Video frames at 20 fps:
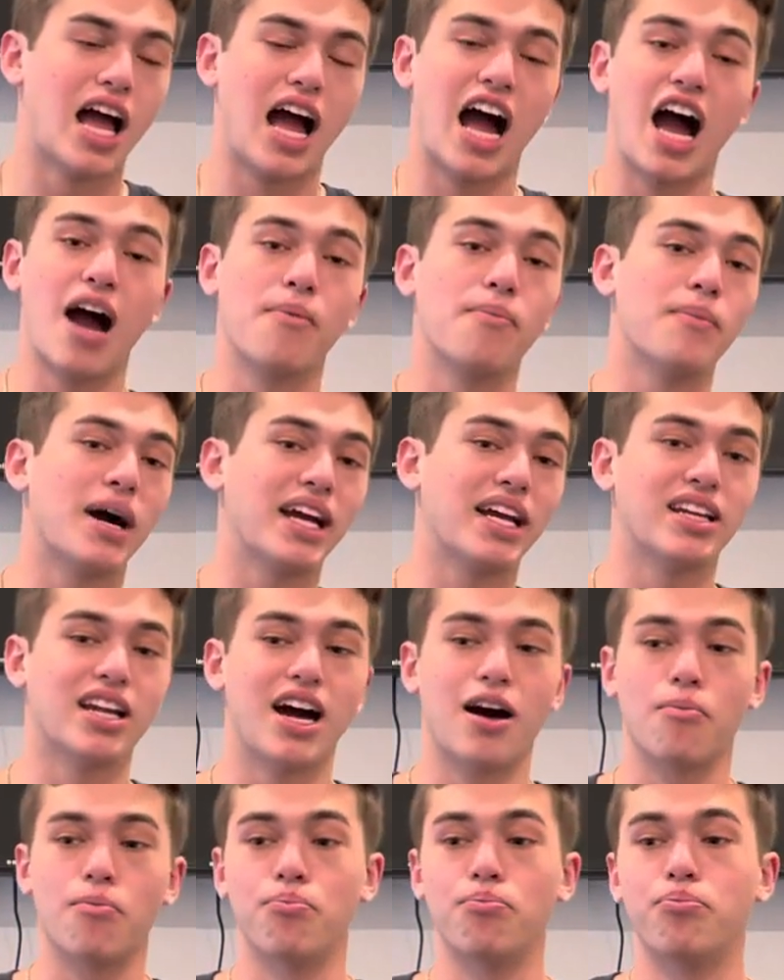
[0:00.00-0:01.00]
I might
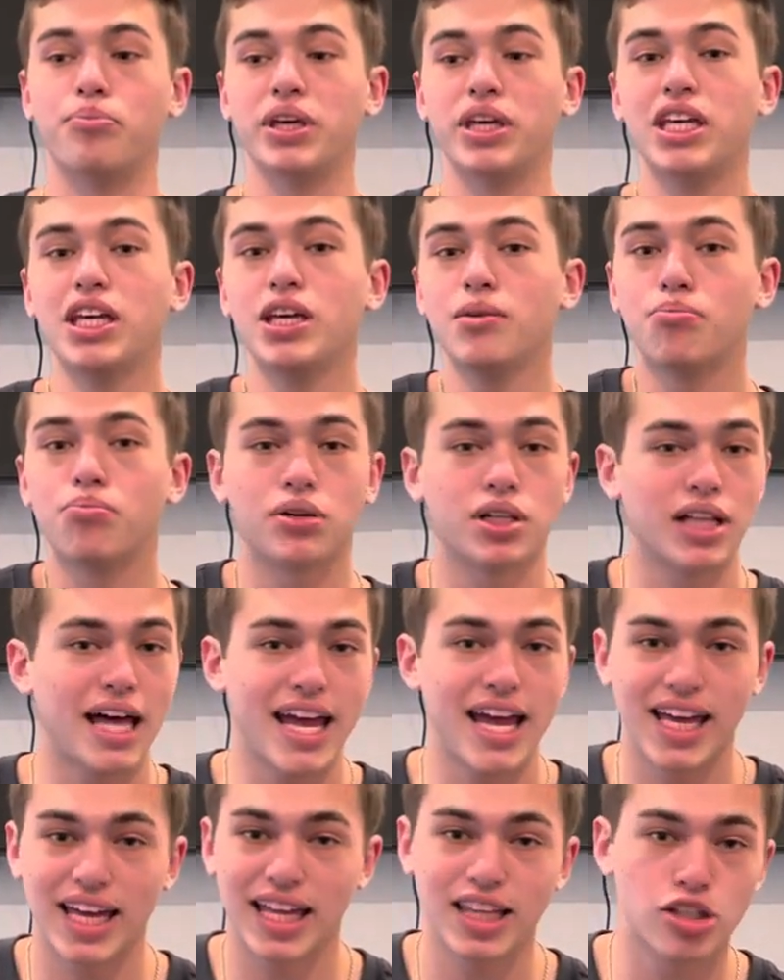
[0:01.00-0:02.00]
not be
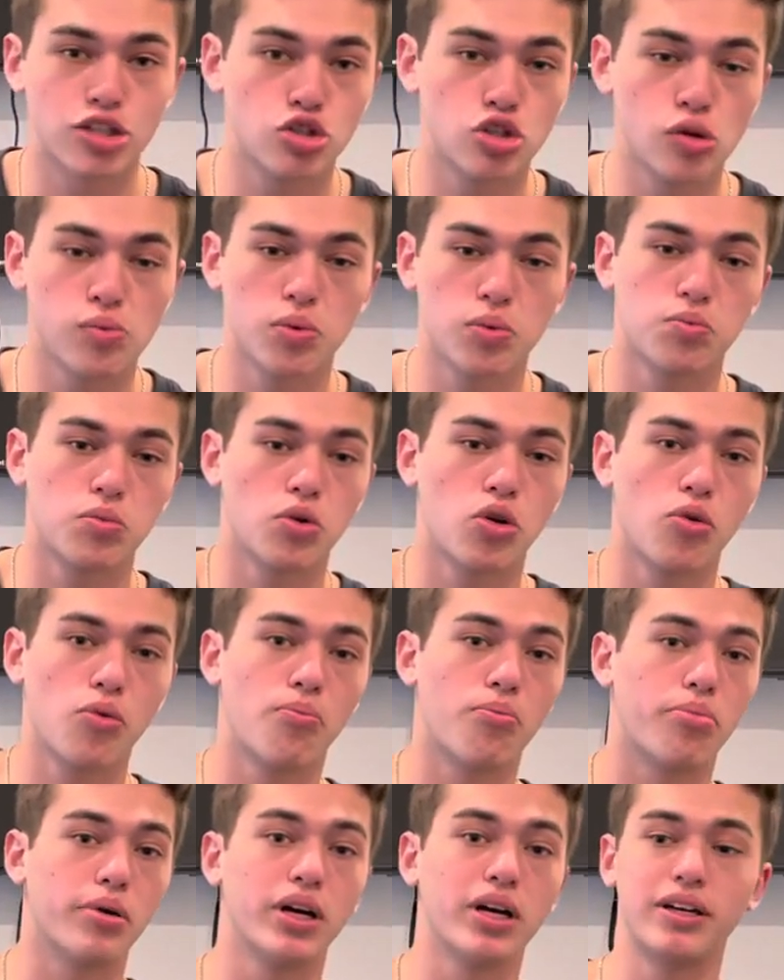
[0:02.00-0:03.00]
playing in the Super Bowl,
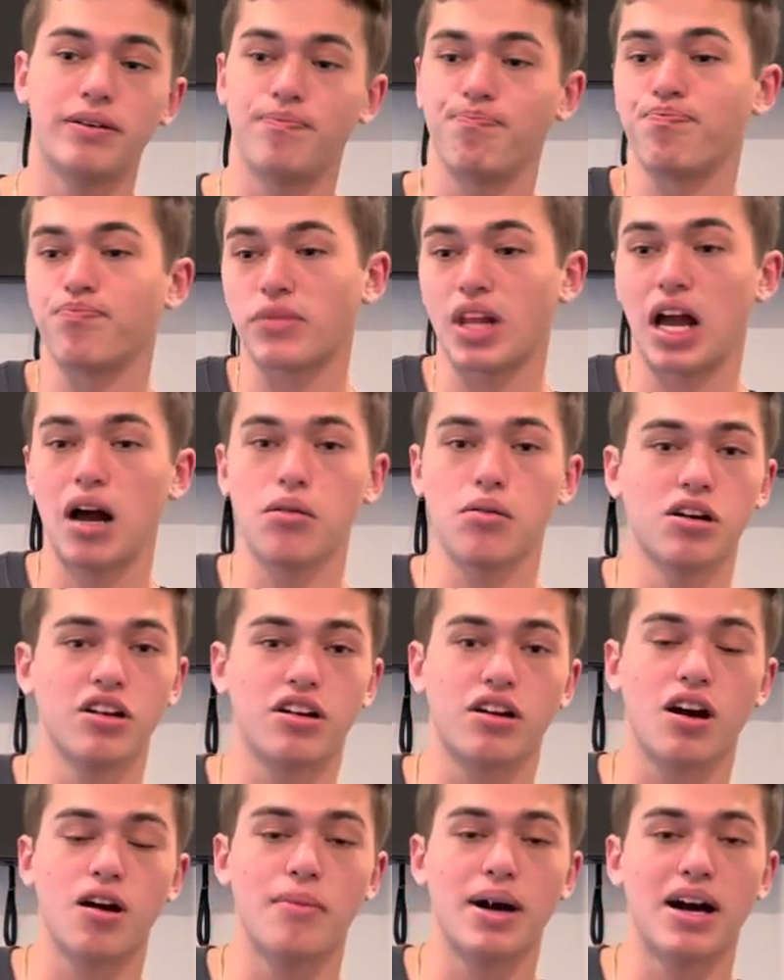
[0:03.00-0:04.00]
but I'm going to
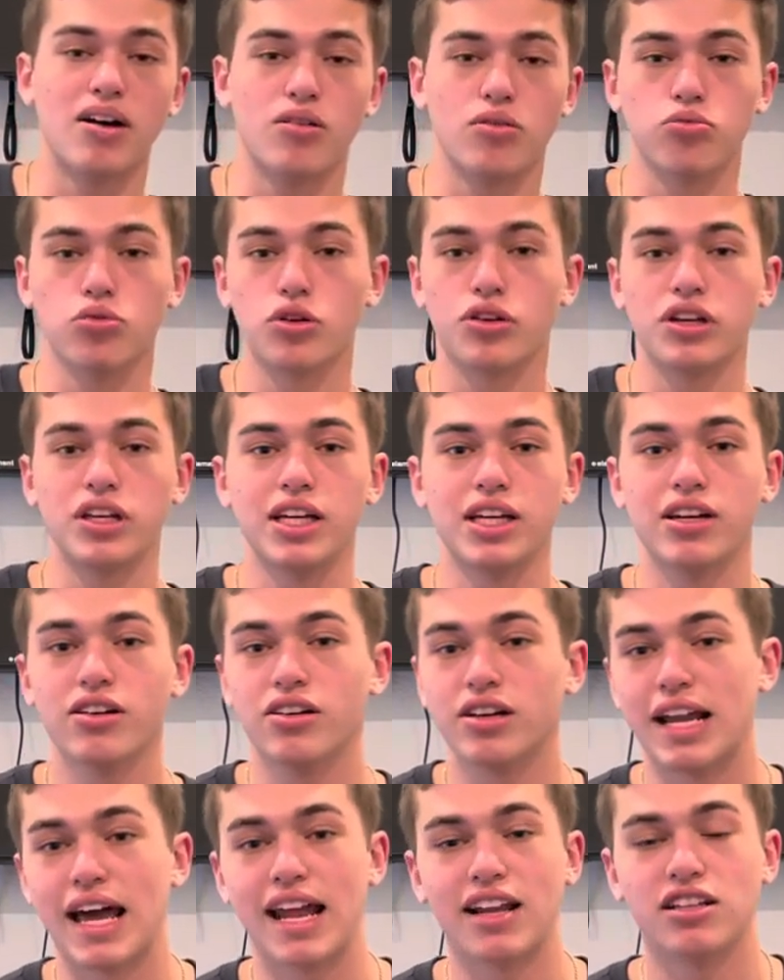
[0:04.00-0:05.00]
come out rookie year
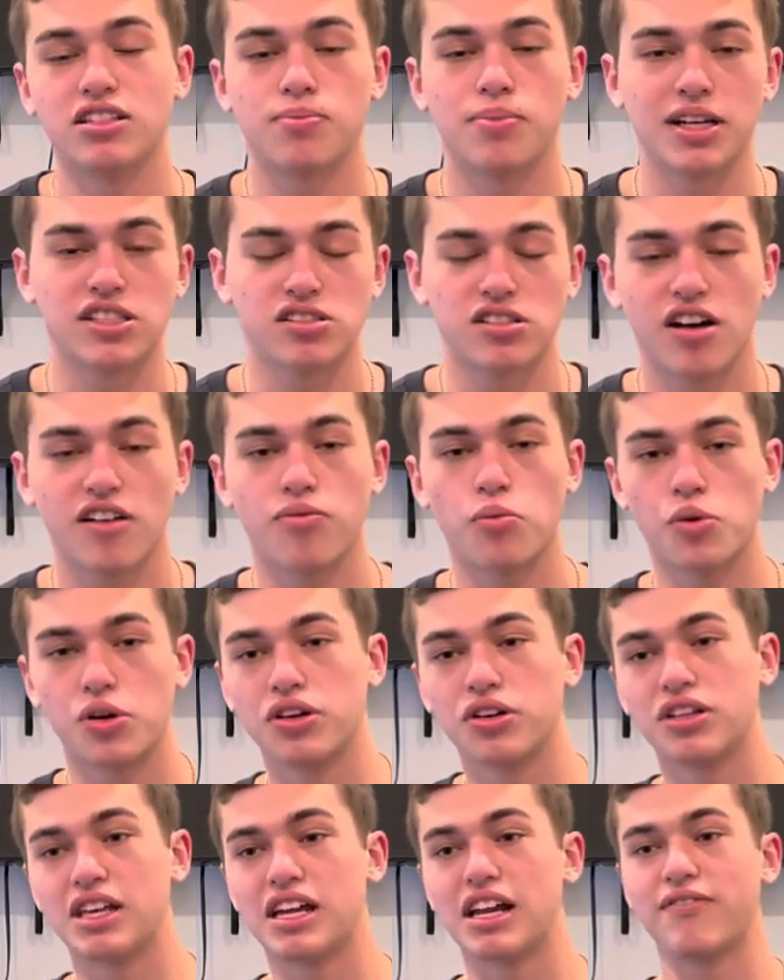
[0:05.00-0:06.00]
and head into my sophomore year
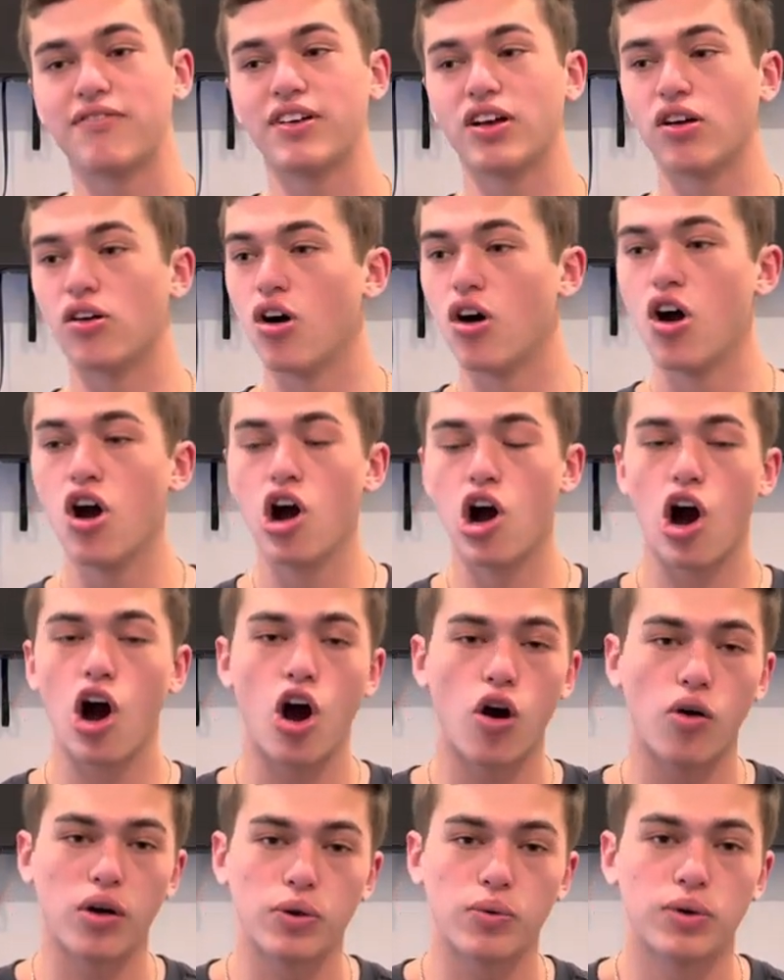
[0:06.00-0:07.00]
of the NFL
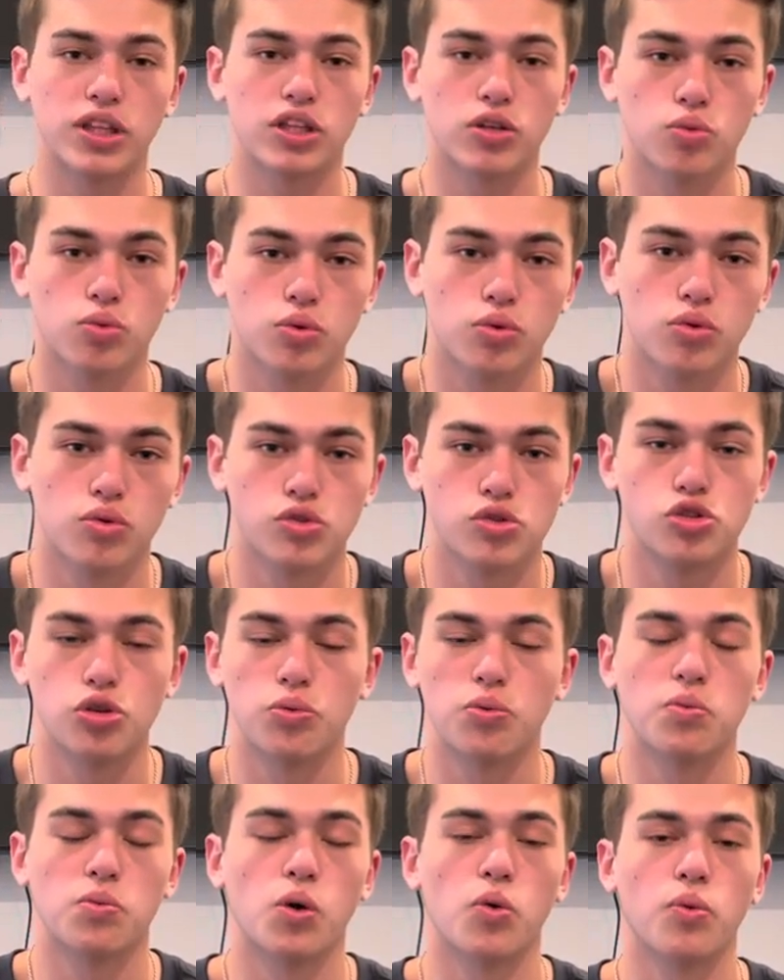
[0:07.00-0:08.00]
already with the
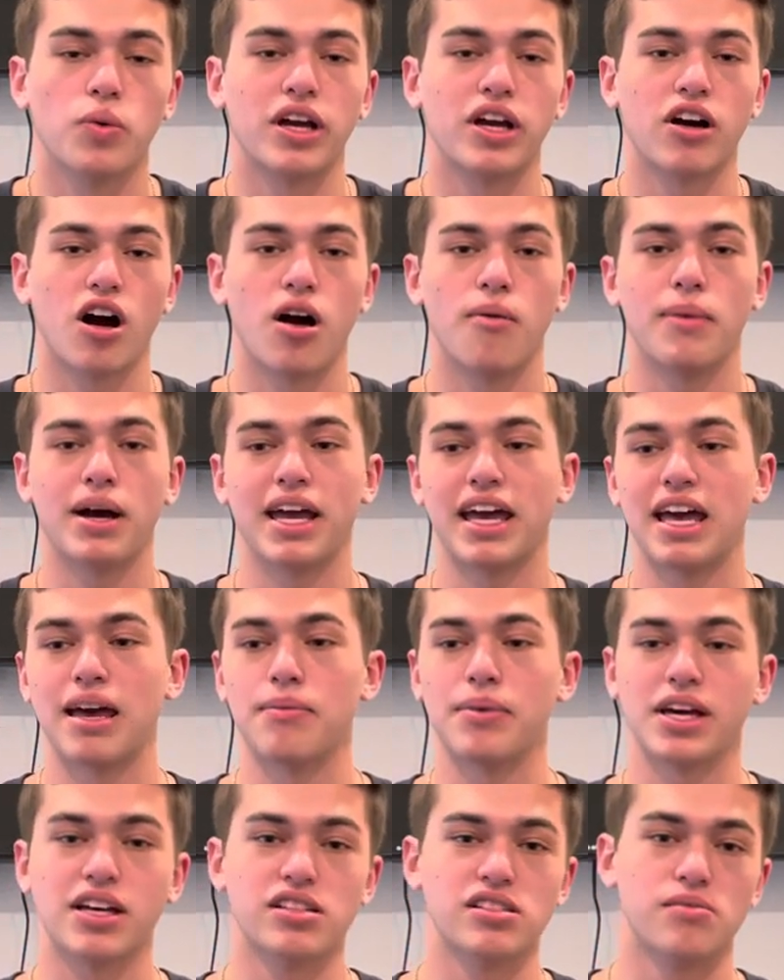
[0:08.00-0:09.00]
Super Bowl ring on my hand
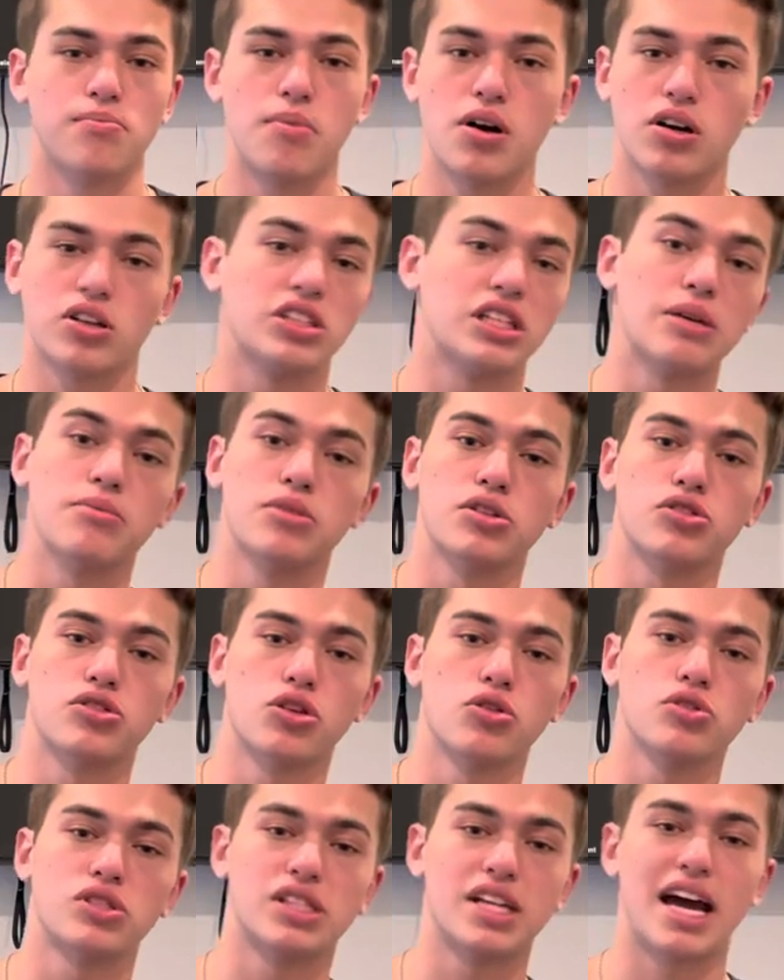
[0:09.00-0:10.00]
because the Bucs team is
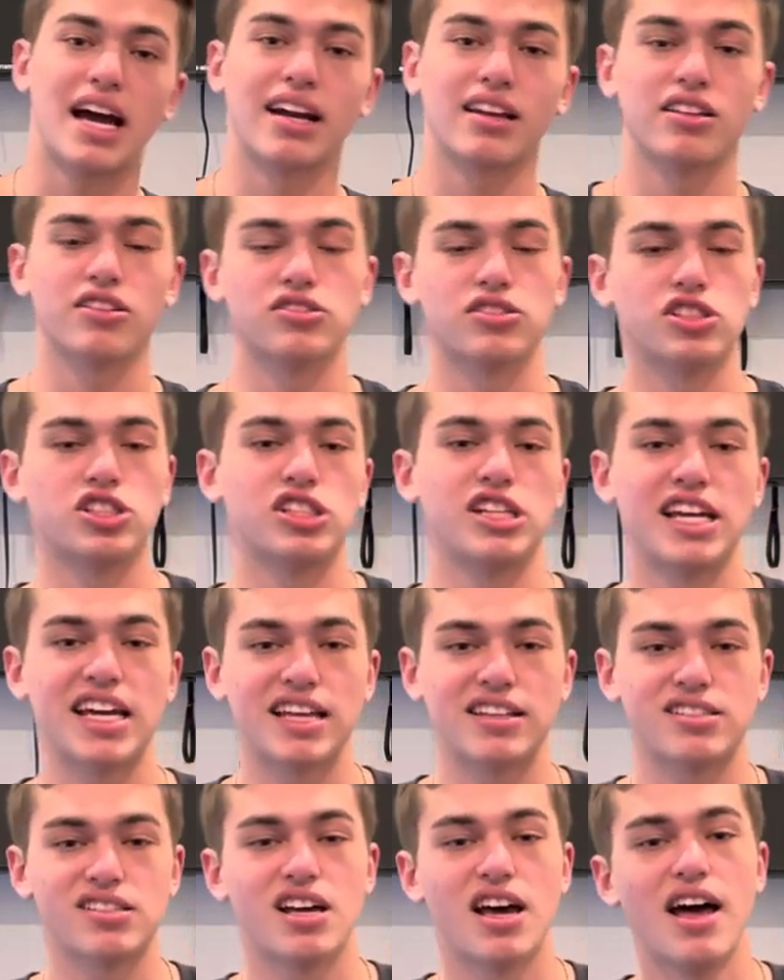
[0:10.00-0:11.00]
so stacked. There's a
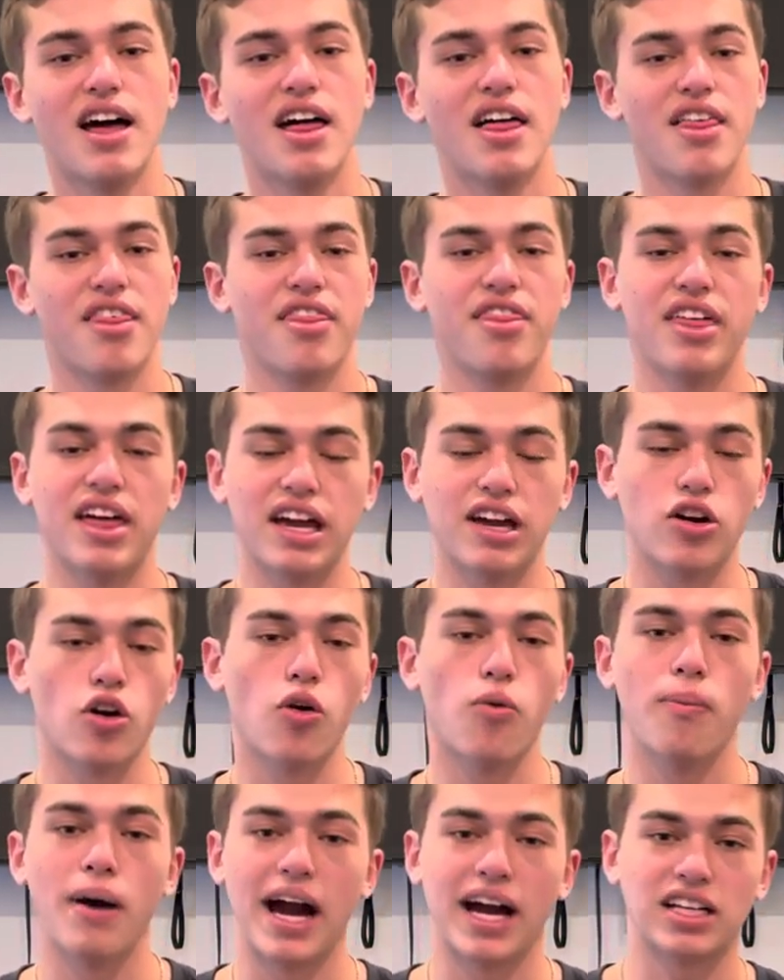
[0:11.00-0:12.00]
chance they go
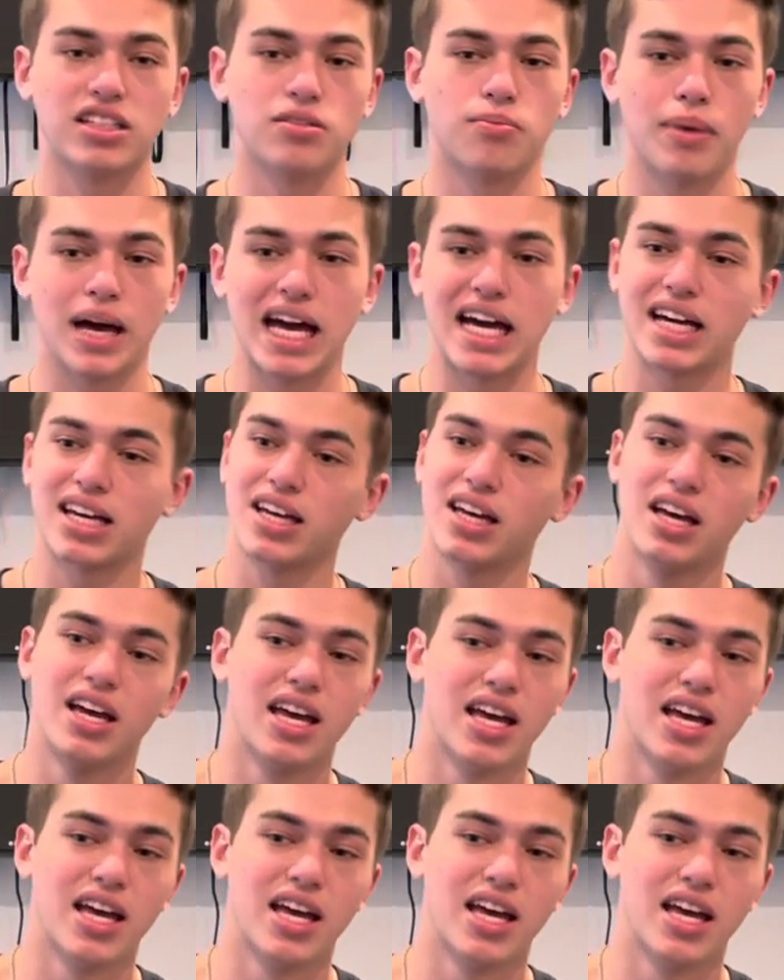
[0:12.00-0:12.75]
back to back.